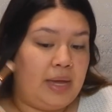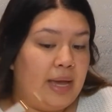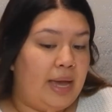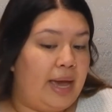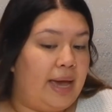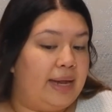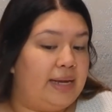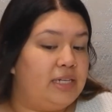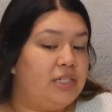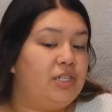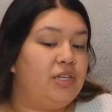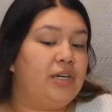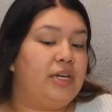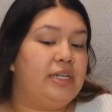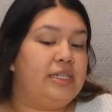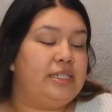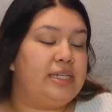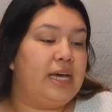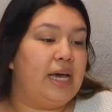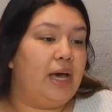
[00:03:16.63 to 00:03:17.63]
And as you
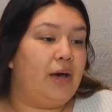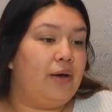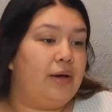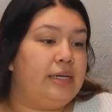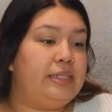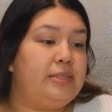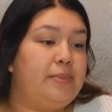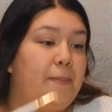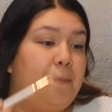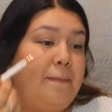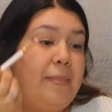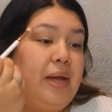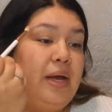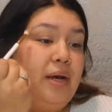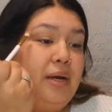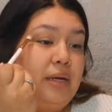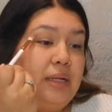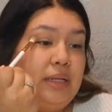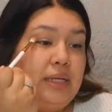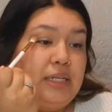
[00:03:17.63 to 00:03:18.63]
can tell, it's
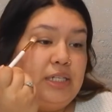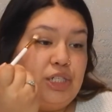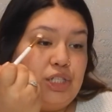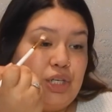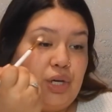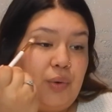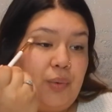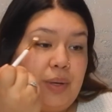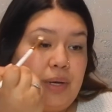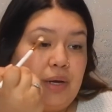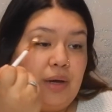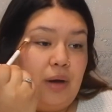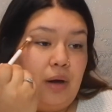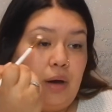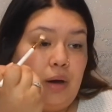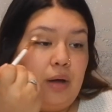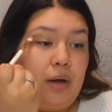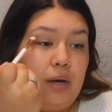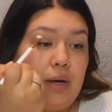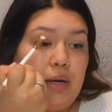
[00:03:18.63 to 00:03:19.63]
barely showing
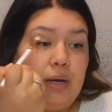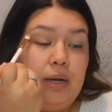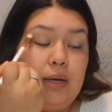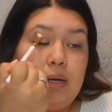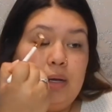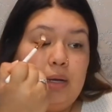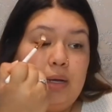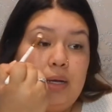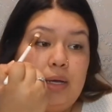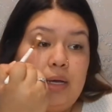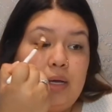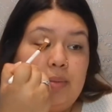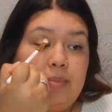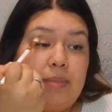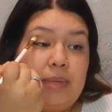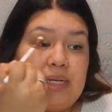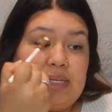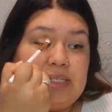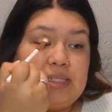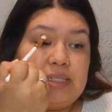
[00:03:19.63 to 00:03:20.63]
on
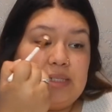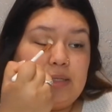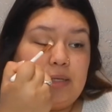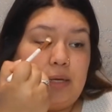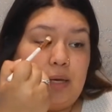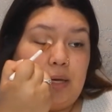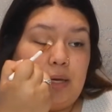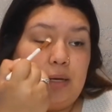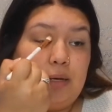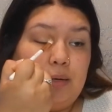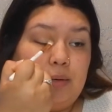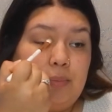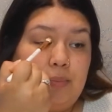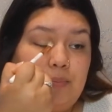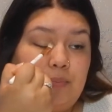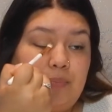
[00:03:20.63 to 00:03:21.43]
my skin.